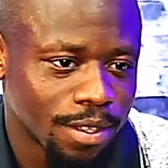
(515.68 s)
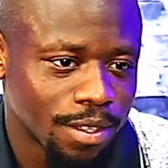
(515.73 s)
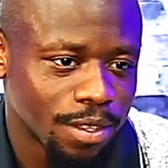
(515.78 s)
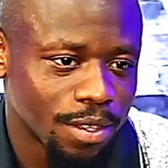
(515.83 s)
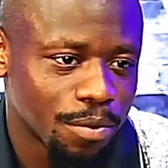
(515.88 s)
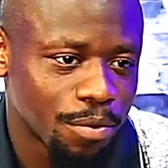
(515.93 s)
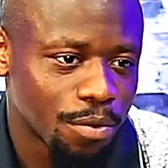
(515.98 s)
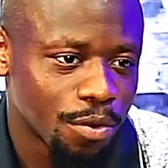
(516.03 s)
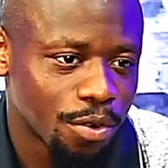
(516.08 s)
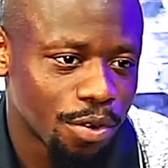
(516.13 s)

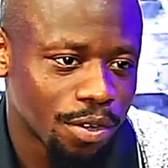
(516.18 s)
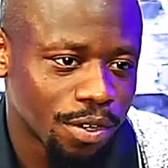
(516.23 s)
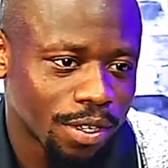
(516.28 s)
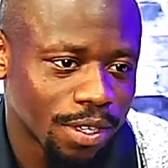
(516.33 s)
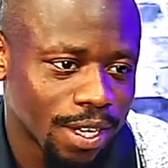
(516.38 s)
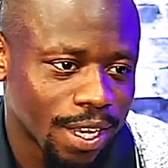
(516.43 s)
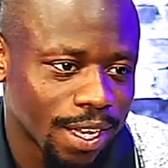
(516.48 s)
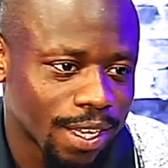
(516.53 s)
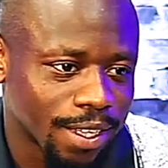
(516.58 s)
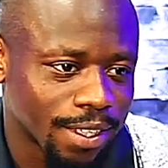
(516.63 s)
the more
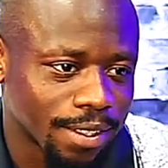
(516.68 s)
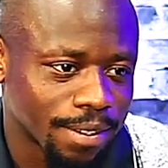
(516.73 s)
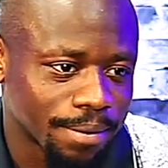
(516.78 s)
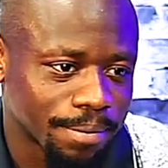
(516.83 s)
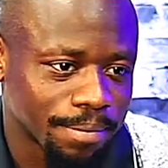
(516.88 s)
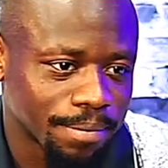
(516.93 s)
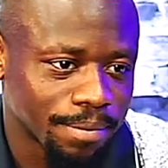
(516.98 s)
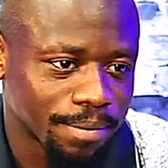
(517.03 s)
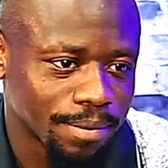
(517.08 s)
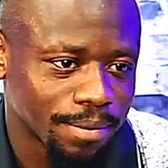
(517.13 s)
like
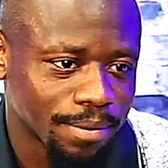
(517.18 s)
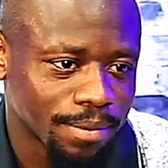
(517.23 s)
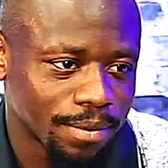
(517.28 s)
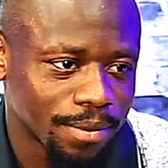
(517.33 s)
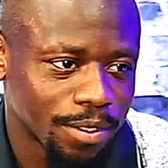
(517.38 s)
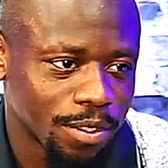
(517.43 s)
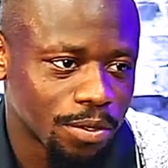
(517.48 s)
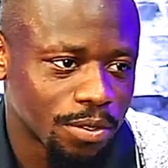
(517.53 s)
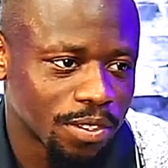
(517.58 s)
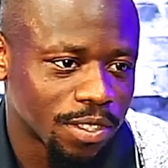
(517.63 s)

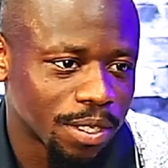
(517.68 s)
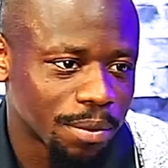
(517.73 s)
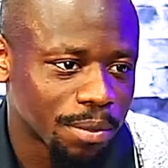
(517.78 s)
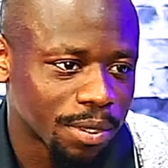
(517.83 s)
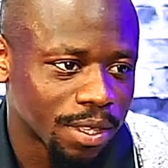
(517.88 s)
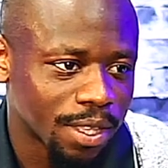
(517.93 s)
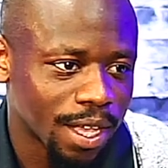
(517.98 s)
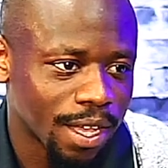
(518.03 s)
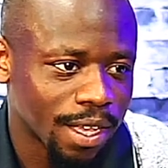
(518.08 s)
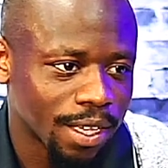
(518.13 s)
you
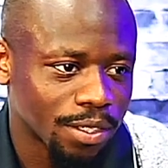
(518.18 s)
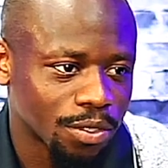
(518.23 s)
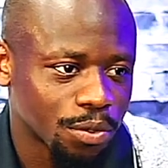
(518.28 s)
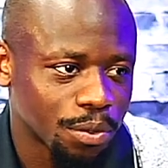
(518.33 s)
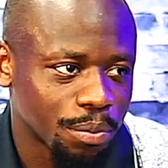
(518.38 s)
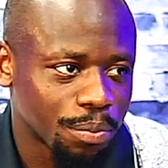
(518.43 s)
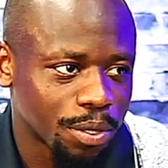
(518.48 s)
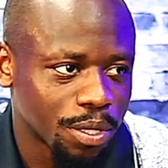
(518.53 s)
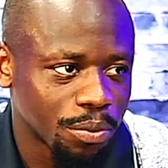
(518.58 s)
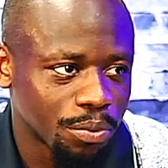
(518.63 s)
sympathize
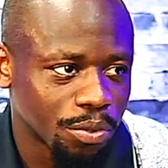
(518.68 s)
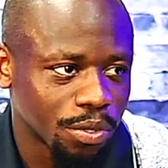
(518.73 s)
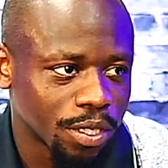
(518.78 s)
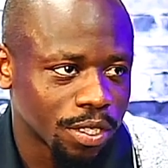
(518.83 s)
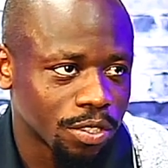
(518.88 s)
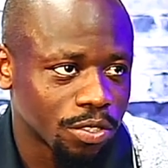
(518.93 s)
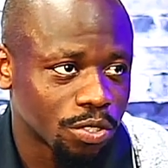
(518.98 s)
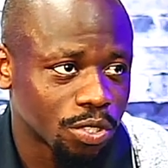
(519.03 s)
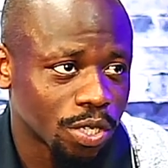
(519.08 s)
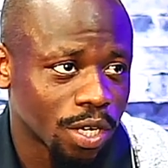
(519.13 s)
with people
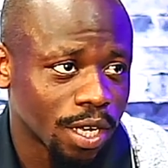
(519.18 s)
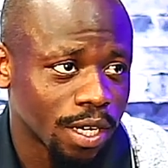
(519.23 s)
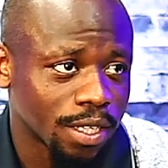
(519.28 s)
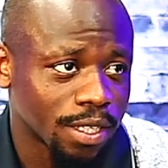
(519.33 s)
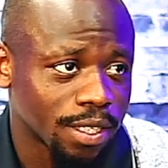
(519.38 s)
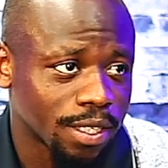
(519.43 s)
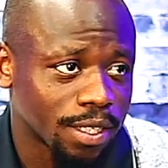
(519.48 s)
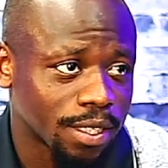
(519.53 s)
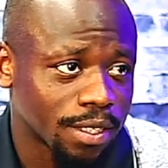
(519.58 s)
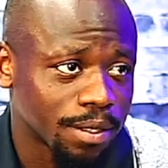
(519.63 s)
and you try to
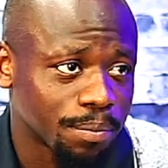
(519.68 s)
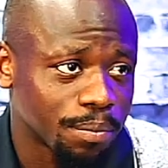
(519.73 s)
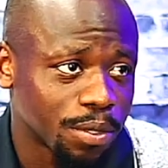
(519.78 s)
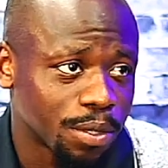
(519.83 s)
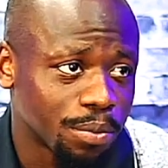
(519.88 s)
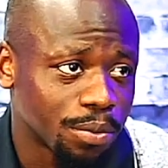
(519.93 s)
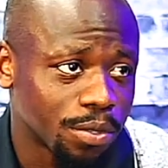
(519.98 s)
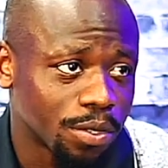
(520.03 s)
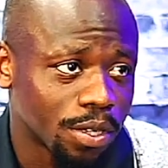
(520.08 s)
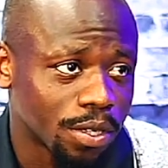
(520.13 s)
get
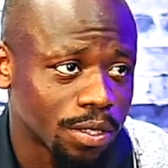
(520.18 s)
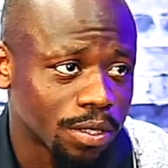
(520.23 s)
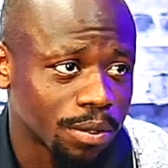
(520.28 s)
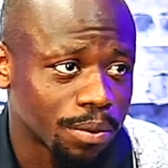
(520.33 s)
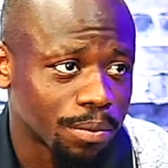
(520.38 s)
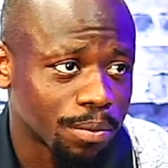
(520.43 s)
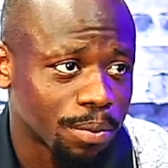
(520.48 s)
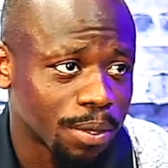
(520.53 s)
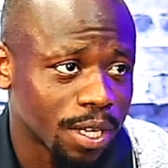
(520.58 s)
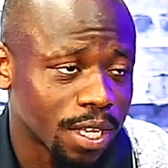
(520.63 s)
people on a
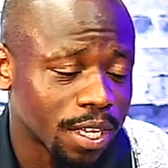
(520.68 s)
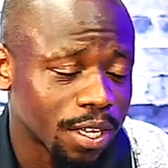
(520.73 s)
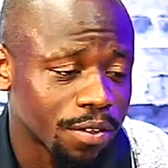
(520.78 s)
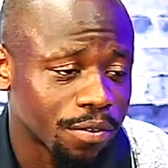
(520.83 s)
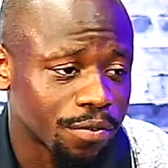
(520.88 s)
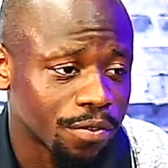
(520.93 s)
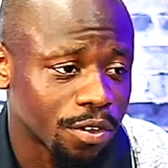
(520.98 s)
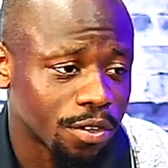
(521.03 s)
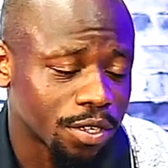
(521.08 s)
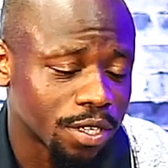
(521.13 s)
plan
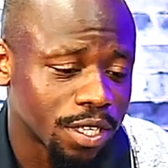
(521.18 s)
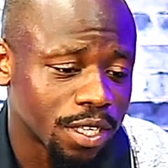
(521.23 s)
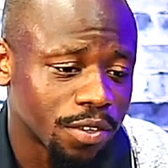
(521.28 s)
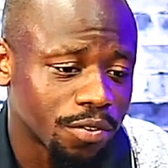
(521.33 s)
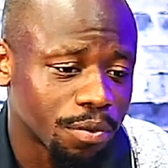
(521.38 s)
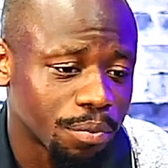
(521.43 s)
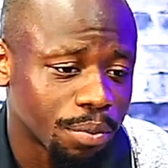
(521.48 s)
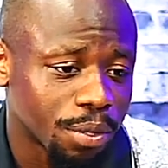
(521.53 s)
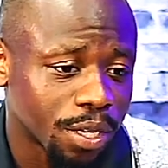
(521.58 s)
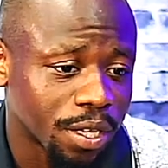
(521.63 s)
on an
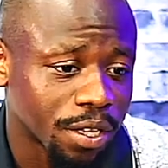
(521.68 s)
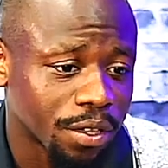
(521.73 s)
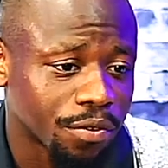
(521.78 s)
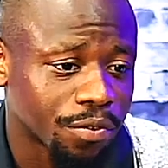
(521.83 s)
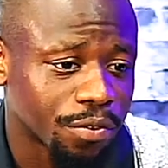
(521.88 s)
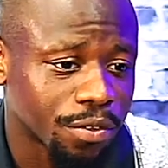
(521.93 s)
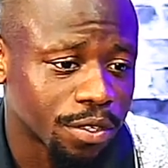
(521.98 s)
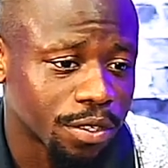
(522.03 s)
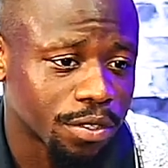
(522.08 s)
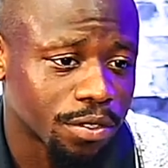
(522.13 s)
even playing
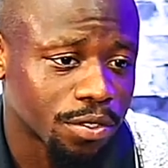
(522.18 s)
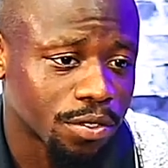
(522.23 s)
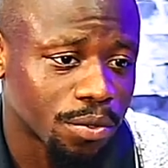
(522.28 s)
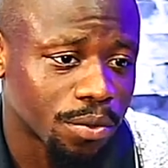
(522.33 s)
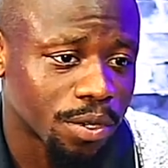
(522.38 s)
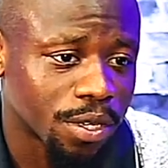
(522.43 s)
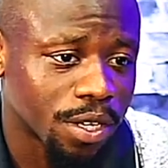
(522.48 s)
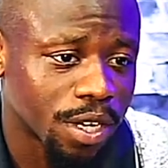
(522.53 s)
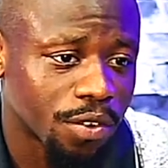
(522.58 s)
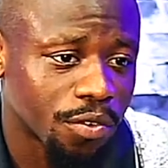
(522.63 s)
field to
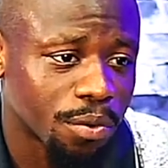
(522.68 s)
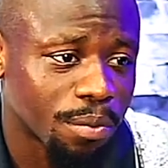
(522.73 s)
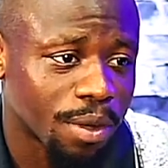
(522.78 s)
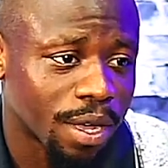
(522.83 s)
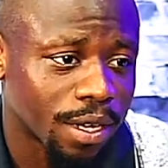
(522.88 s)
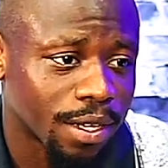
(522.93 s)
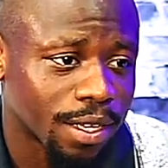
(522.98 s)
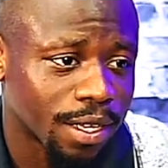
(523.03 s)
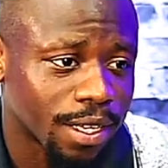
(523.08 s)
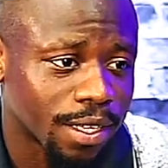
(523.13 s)
where
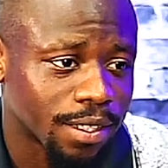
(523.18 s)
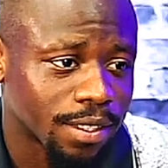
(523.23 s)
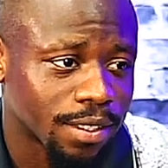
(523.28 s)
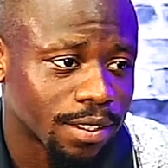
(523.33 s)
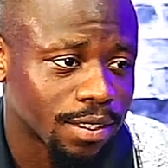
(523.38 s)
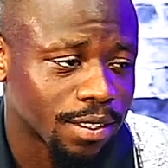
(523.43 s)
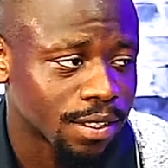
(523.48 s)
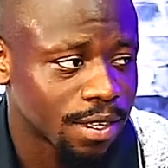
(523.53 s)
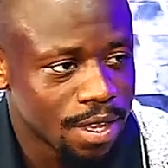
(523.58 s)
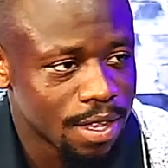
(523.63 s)
everybody
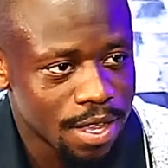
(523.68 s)
has